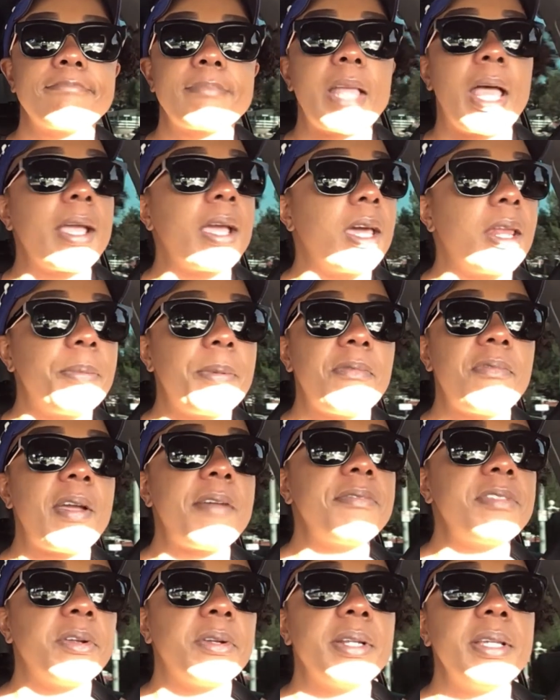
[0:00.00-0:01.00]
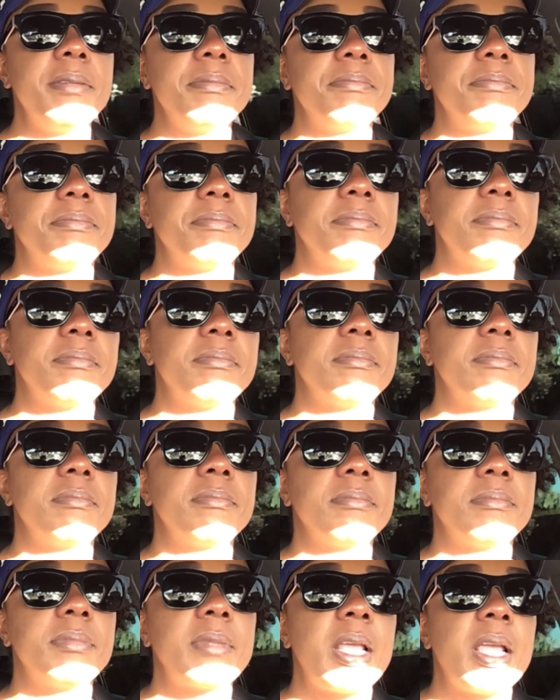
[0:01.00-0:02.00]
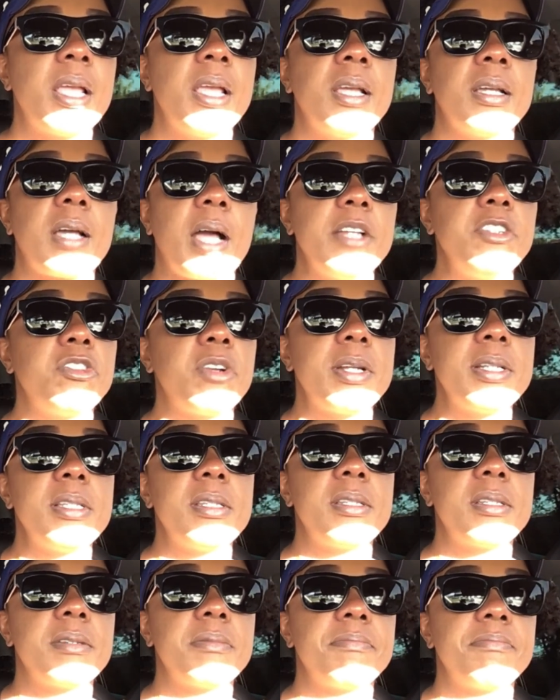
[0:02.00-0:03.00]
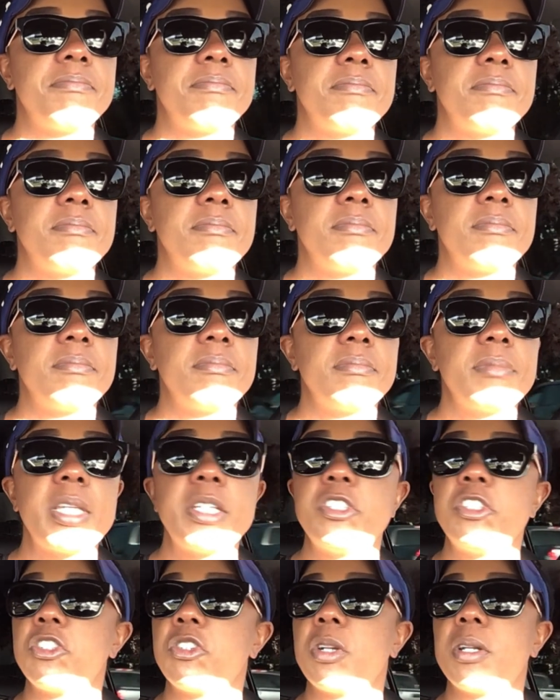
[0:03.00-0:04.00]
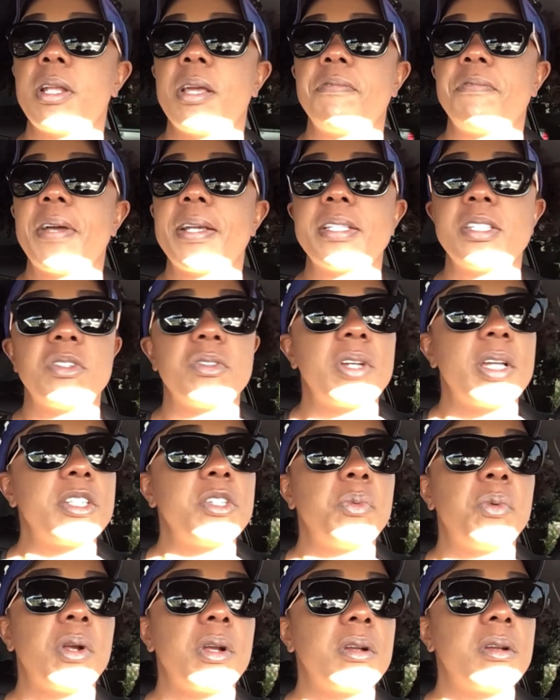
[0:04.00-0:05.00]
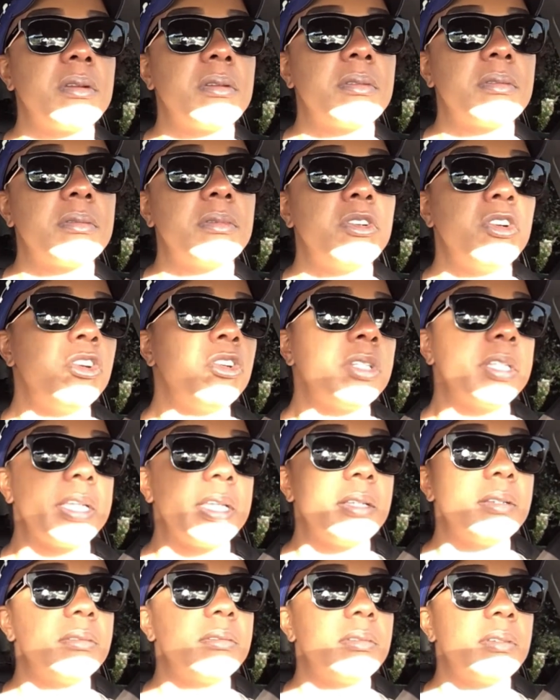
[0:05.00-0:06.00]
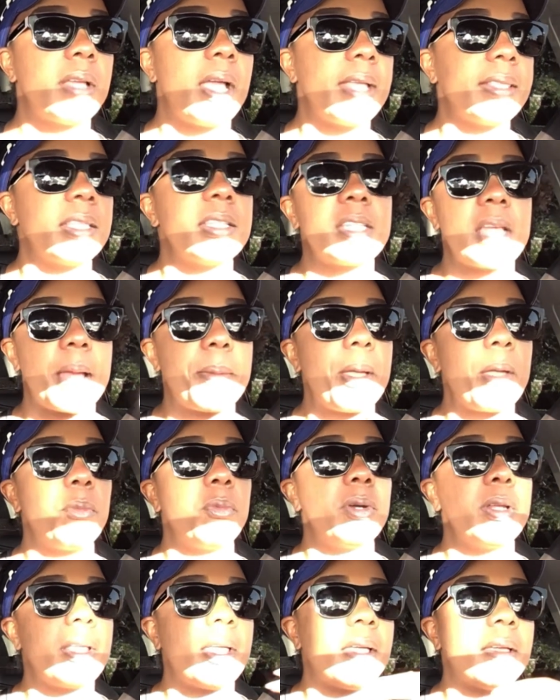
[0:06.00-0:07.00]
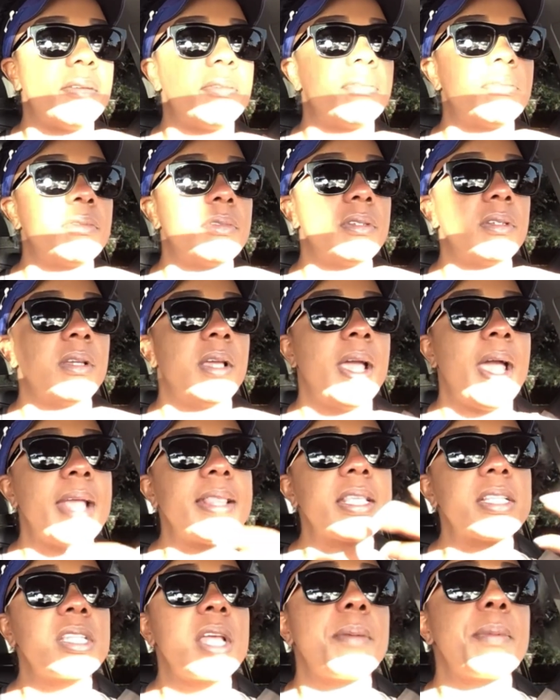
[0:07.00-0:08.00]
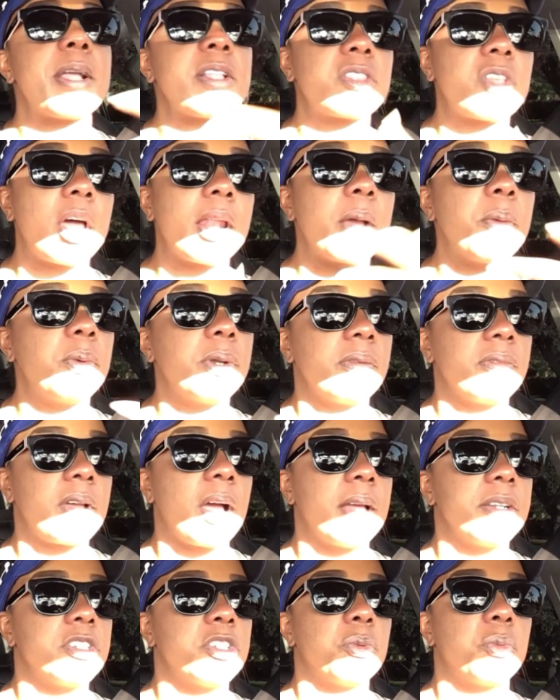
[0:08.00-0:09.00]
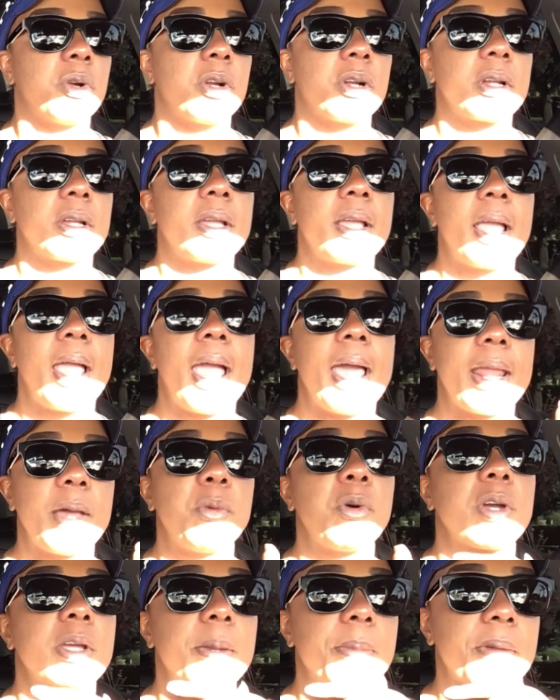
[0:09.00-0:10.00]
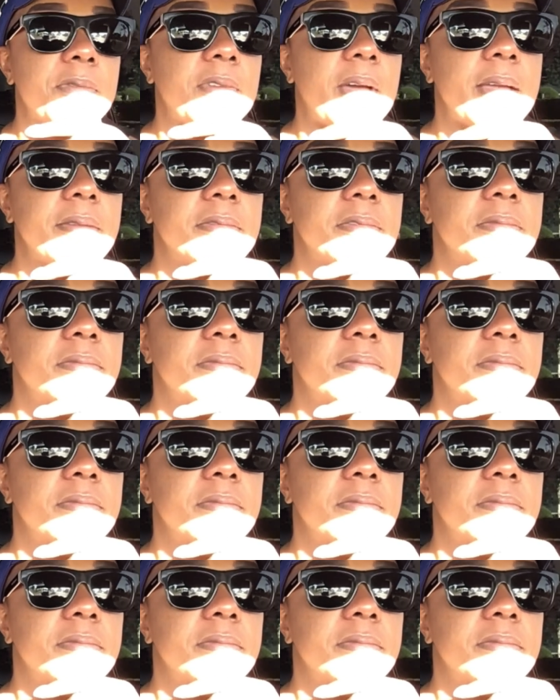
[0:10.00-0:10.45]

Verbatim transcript: I got up at 5.30, got dressed, and sure enough, I still got to work early at the time I would have, at the time I thought I would have gotten to work had I woken up at 5.